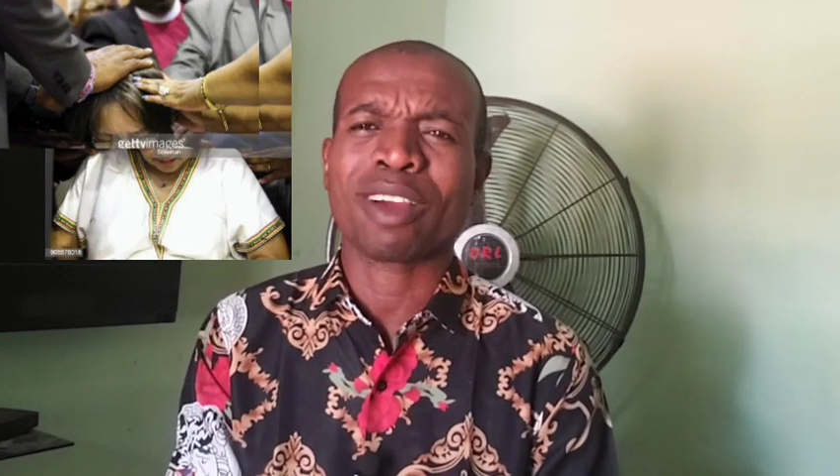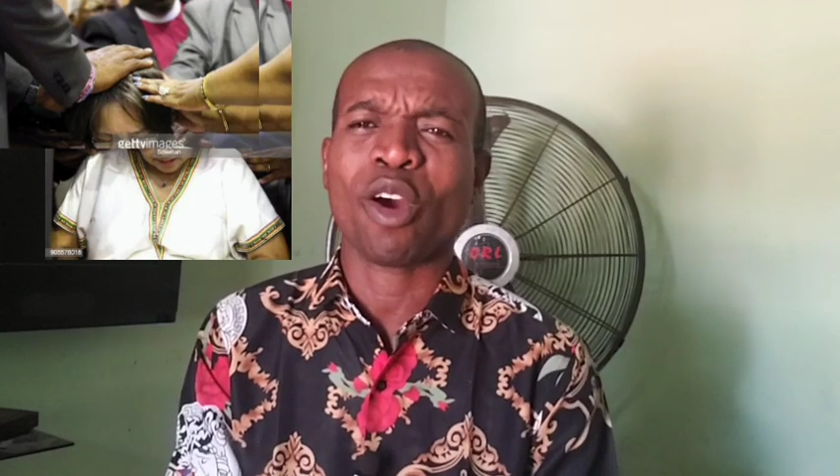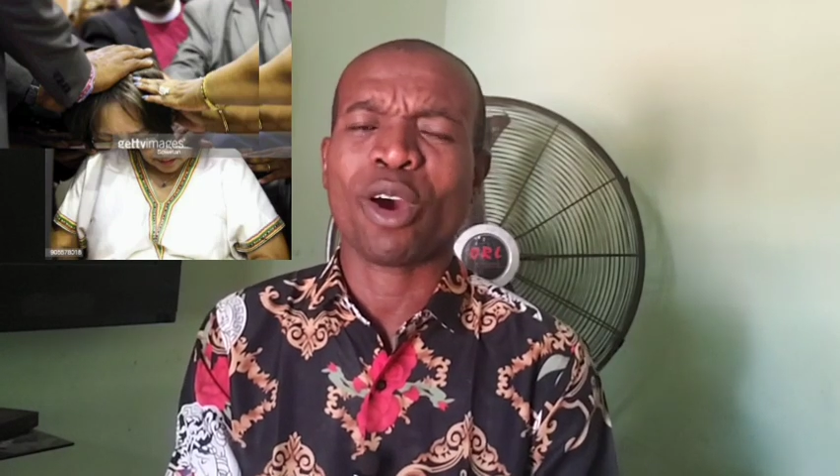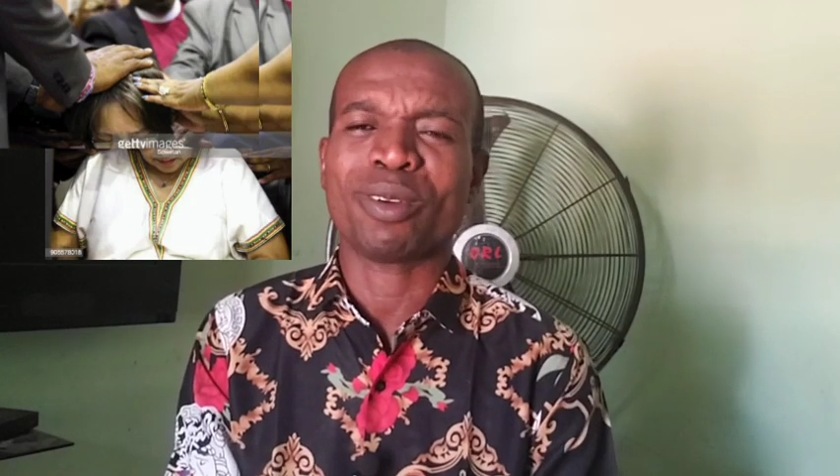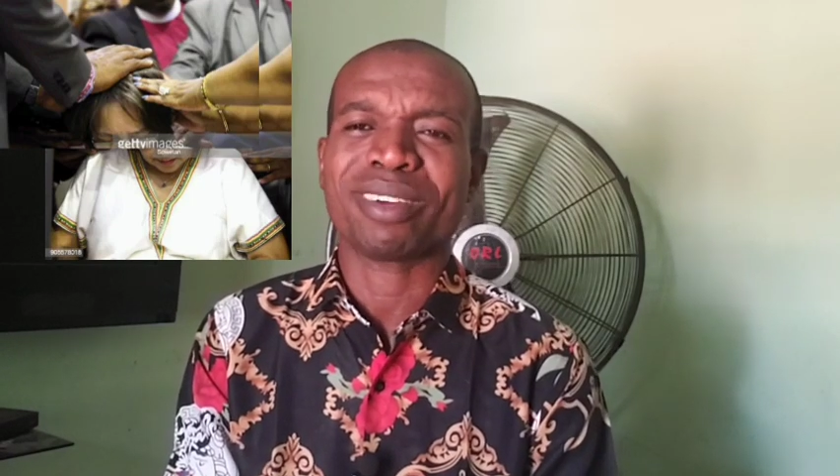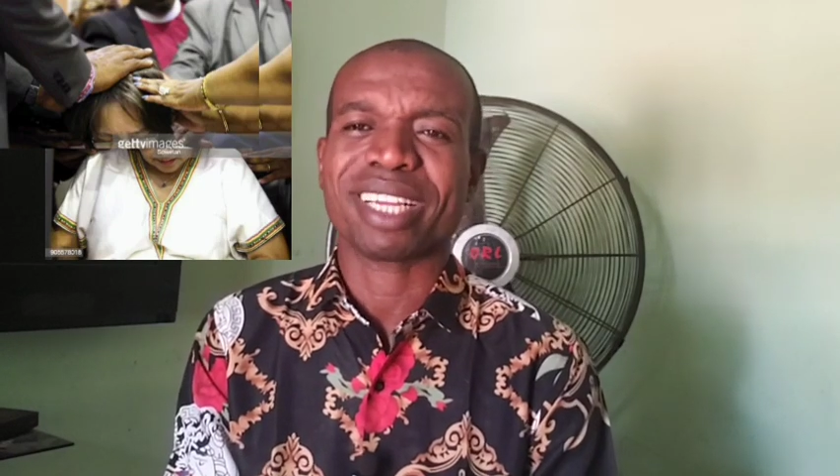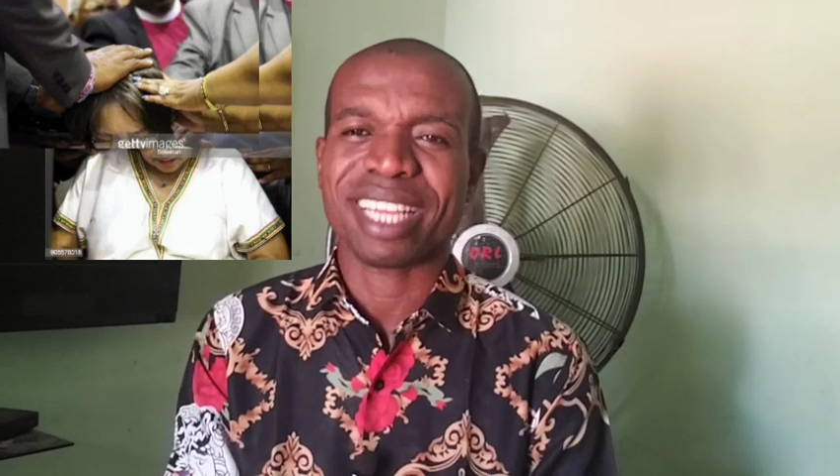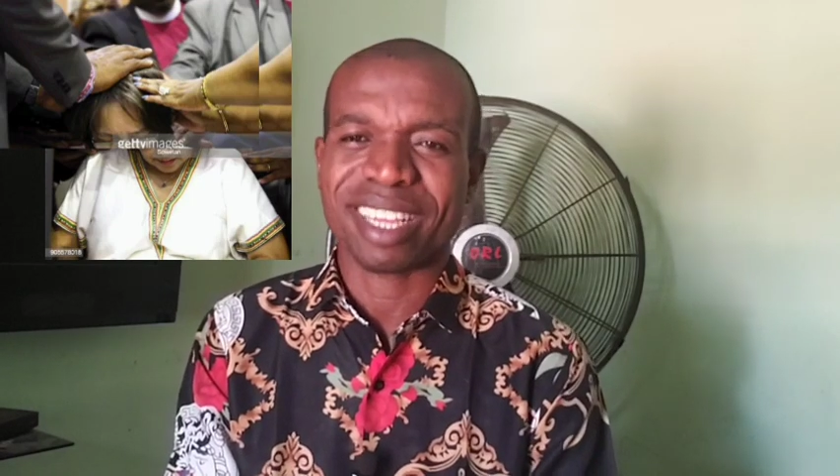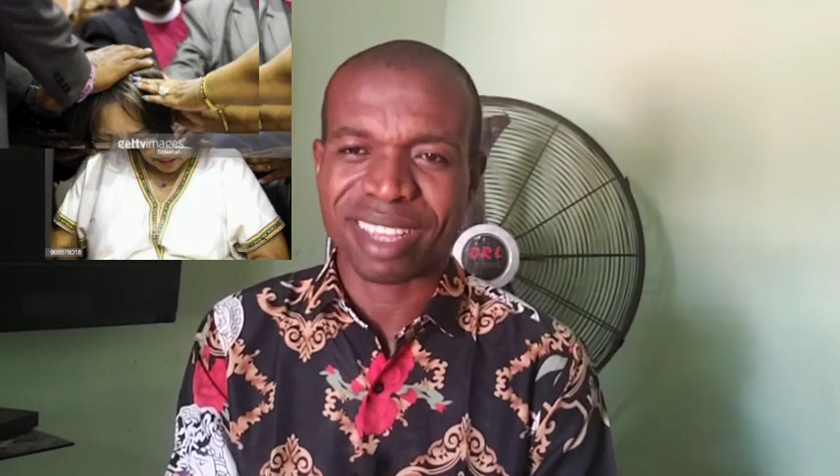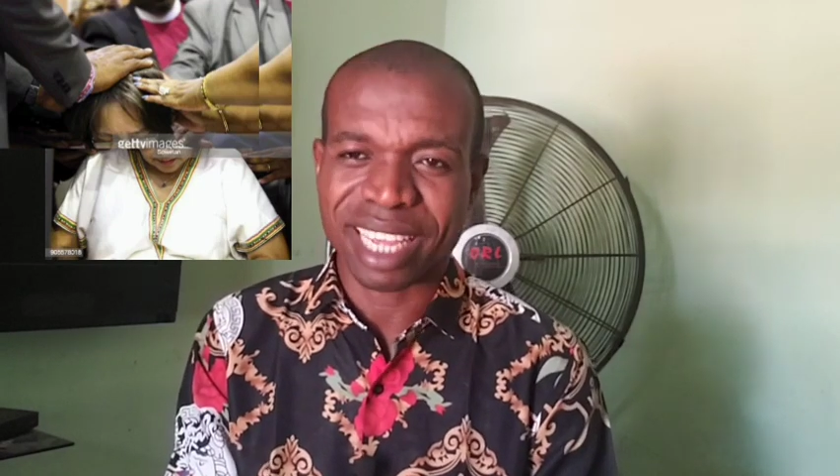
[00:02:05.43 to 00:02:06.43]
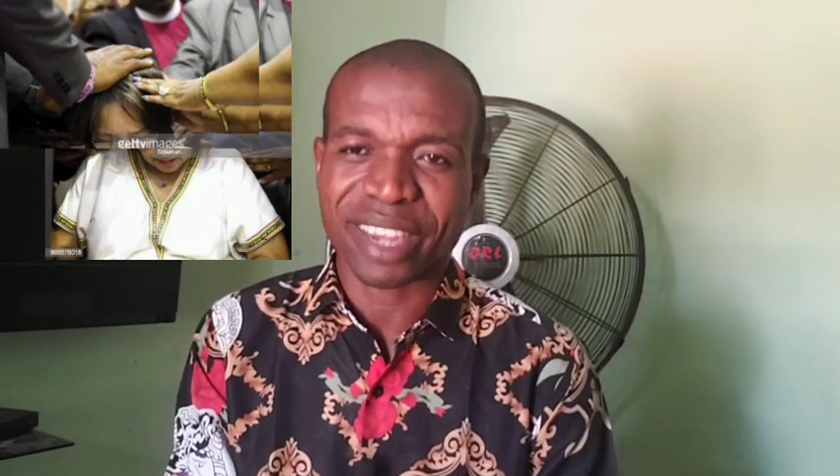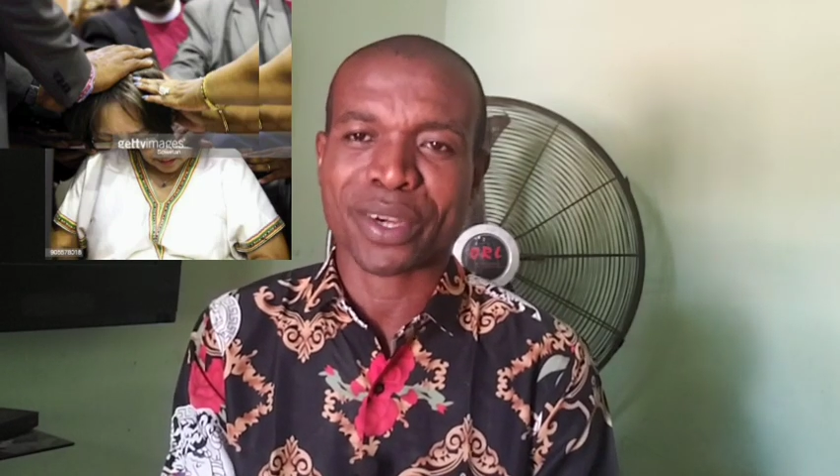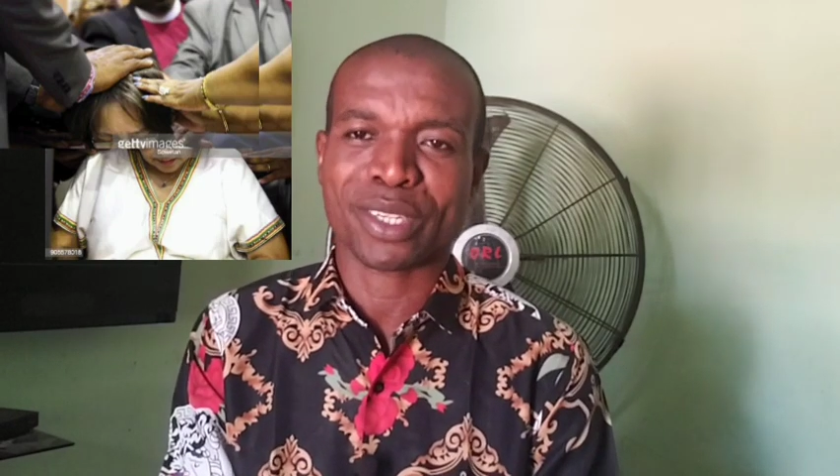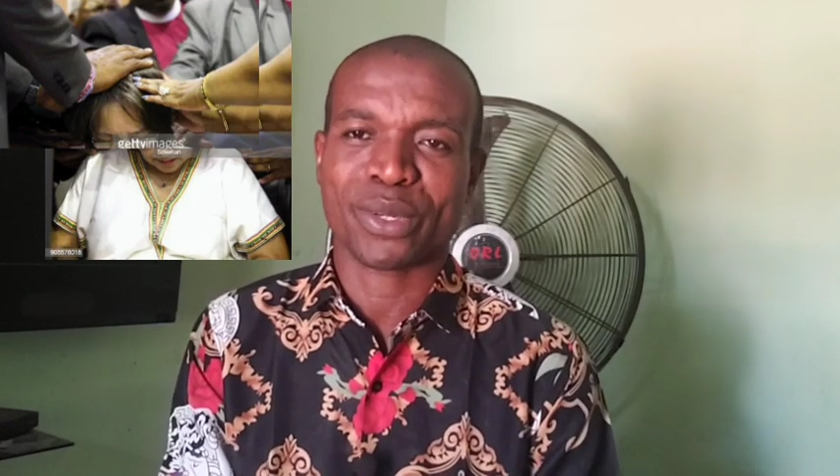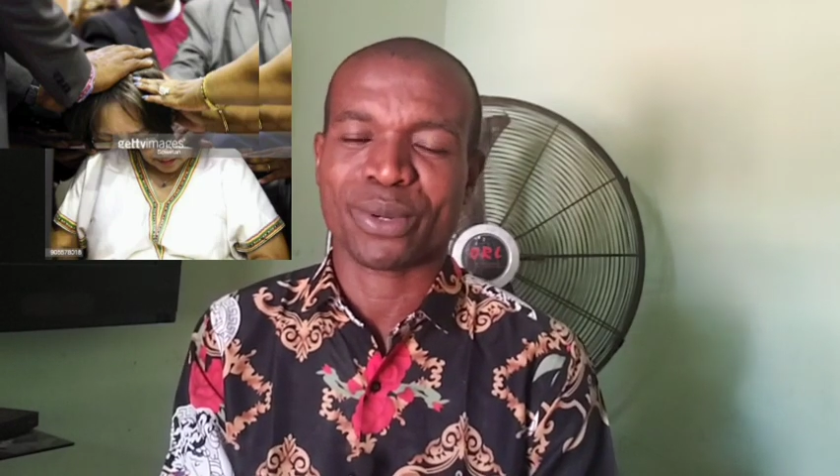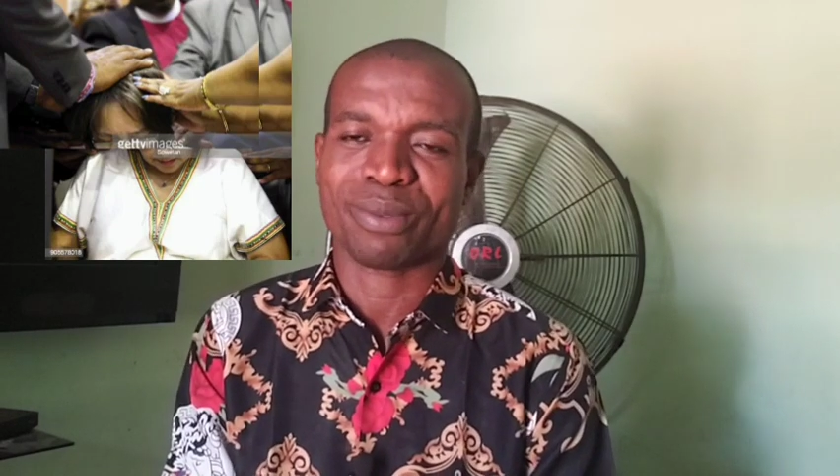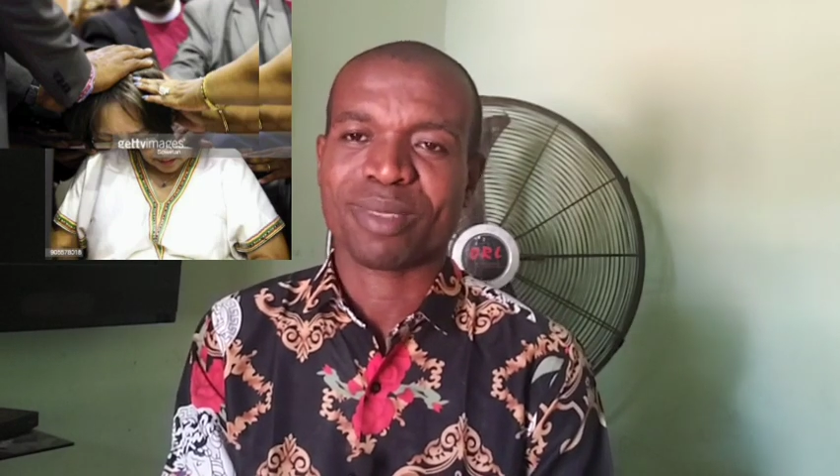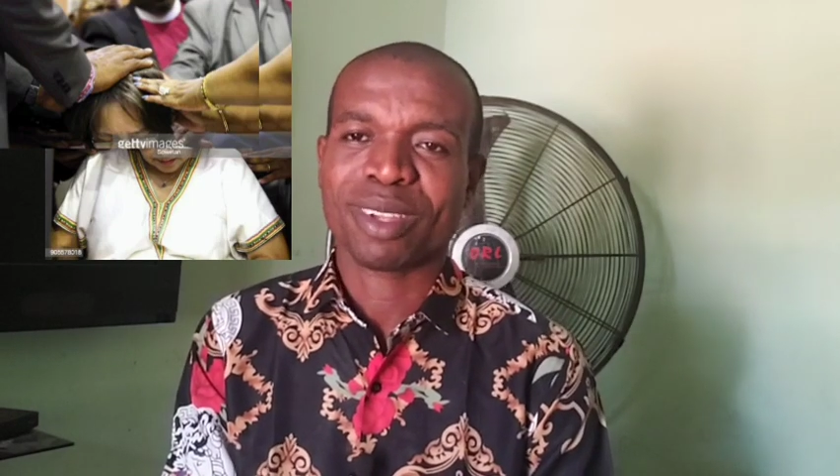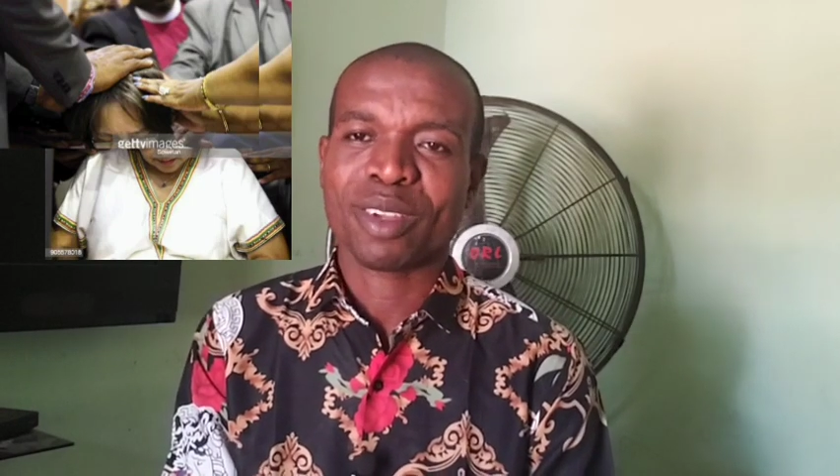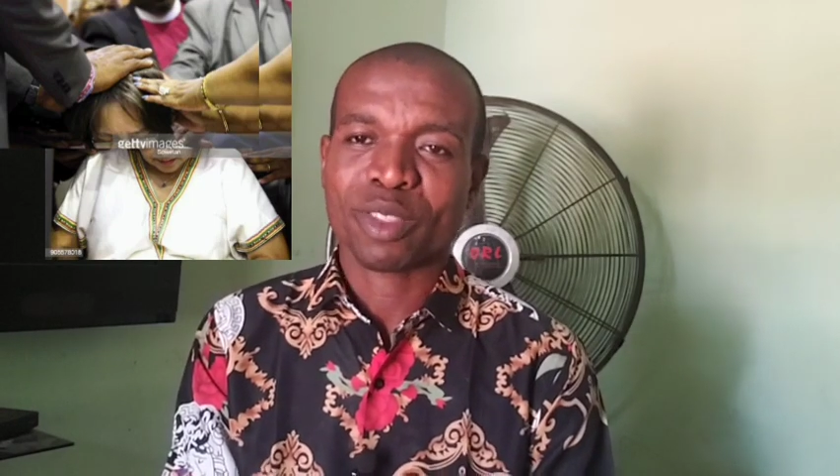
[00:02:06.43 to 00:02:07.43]
and God increase
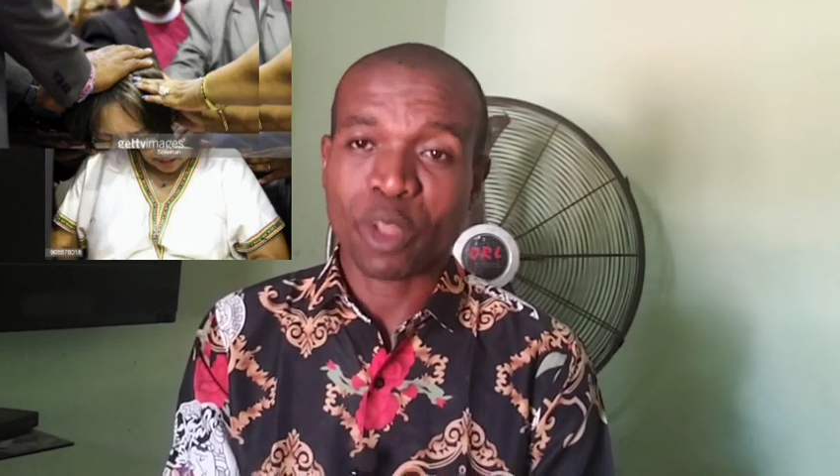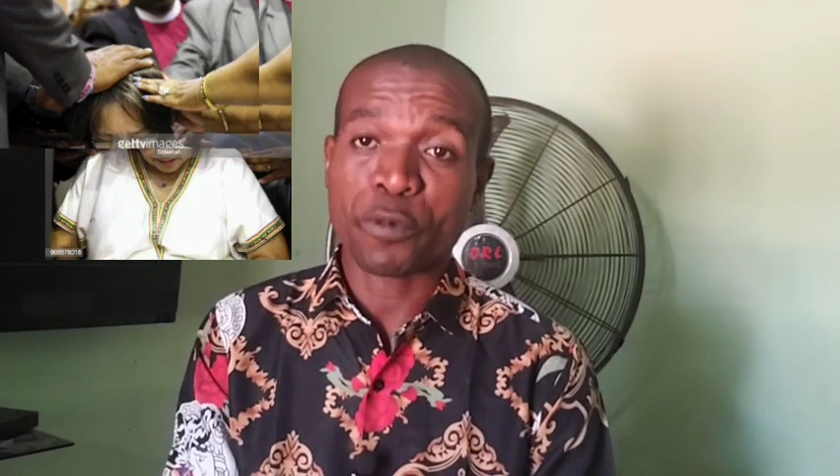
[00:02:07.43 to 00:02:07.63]
you.